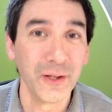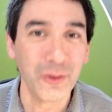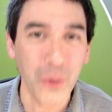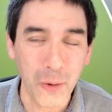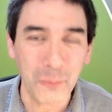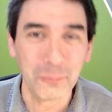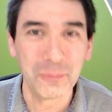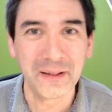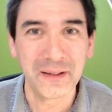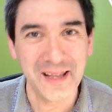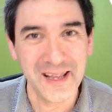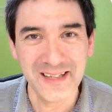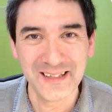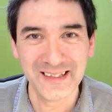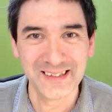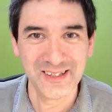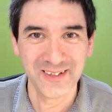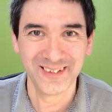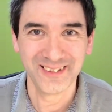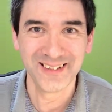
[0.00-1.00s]

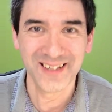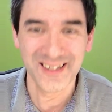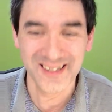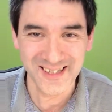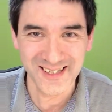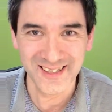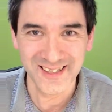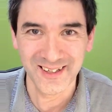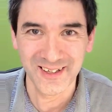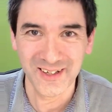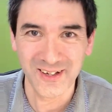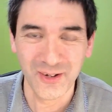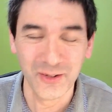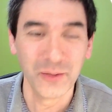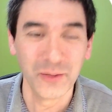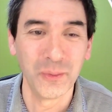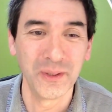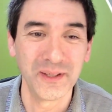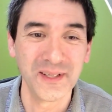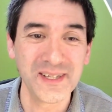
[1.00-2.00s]
complicated. That's uh, all I
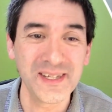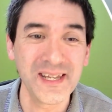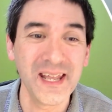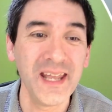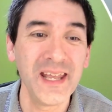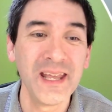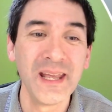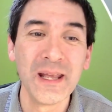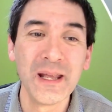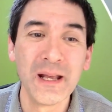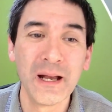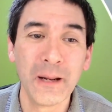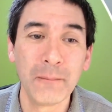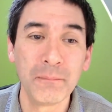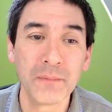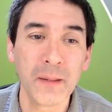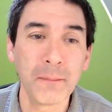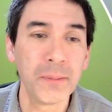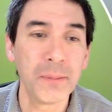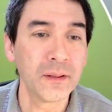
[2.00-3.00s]
want to say. Um,
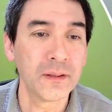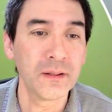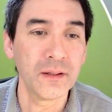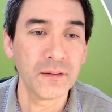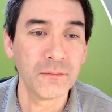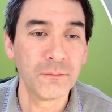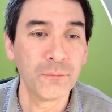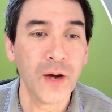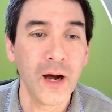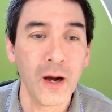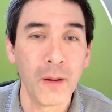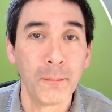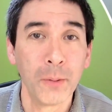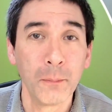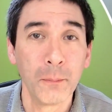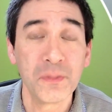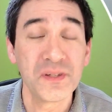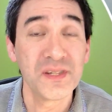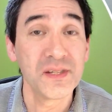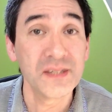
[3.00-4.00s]
but uh, for our
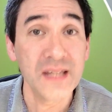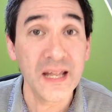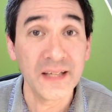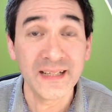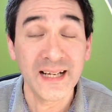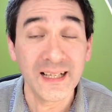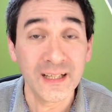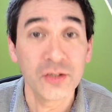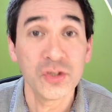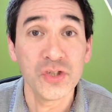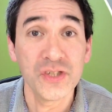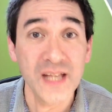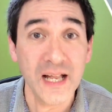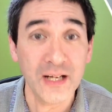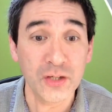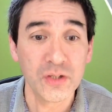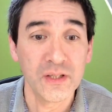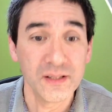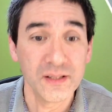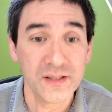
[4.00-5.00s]
purposes, the analogy is actually the